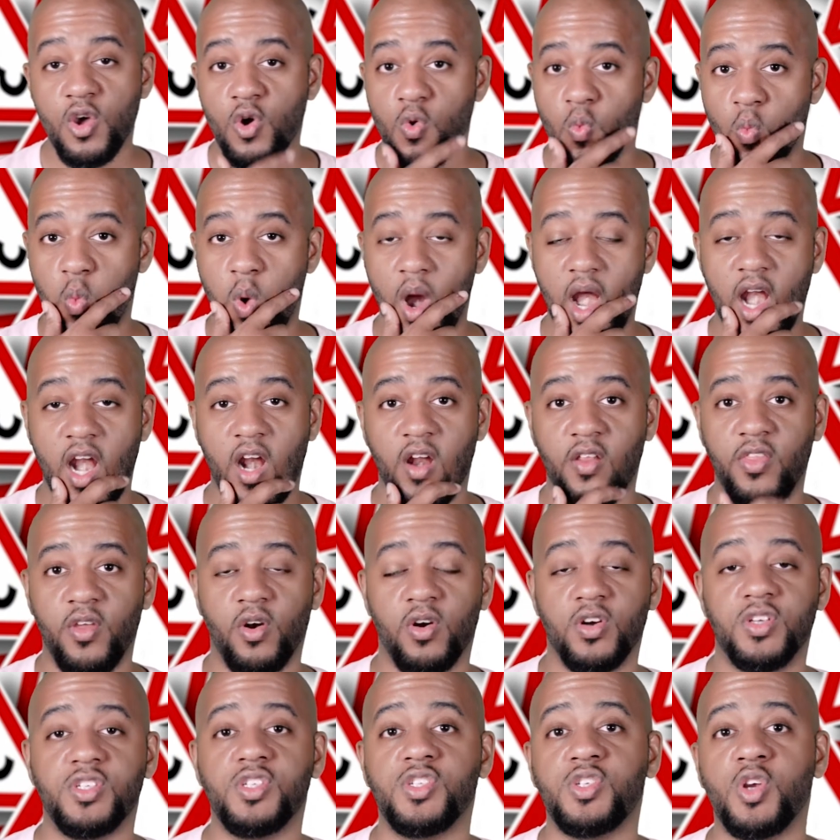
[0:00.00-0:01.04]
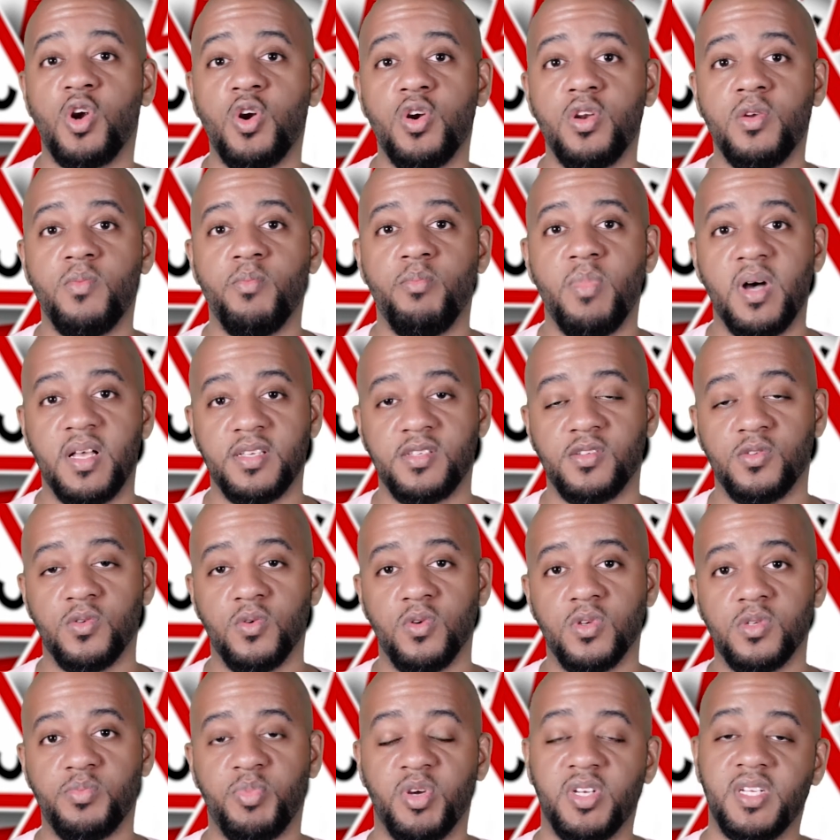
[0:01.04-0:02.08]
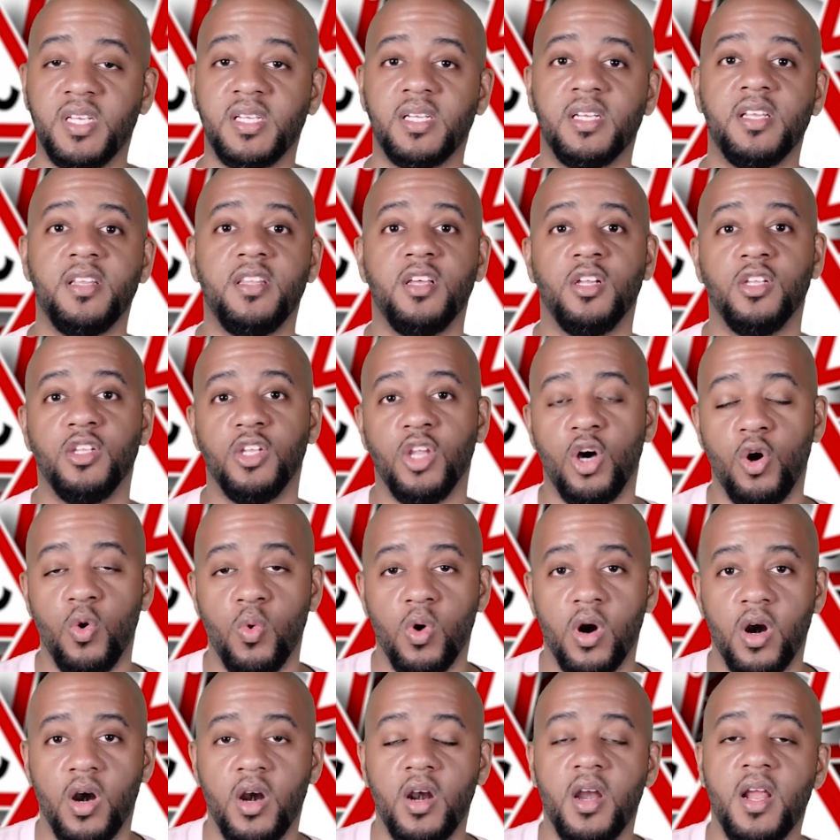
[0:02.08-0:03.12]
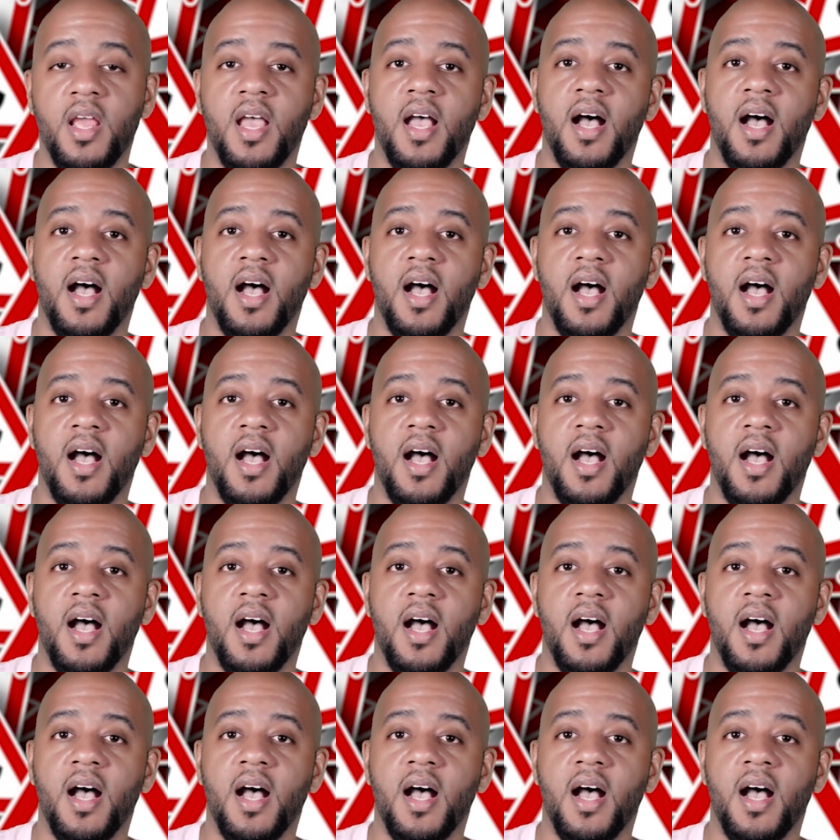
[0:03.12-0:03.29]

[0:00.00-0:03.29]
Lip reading: where there are certain muscles, particularly the lower